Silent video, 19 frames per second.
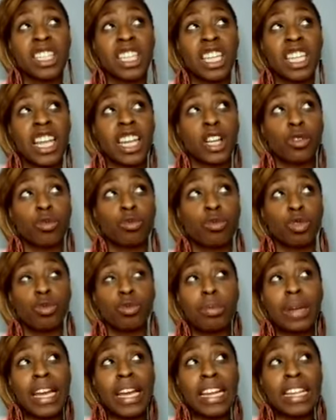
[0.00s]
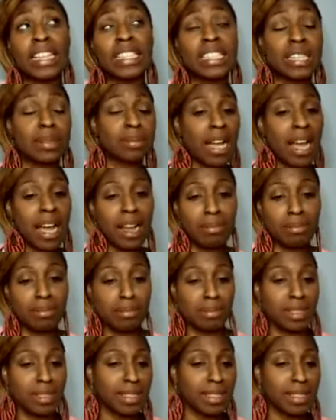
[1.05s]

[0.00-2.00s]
in like a roommate sometimes,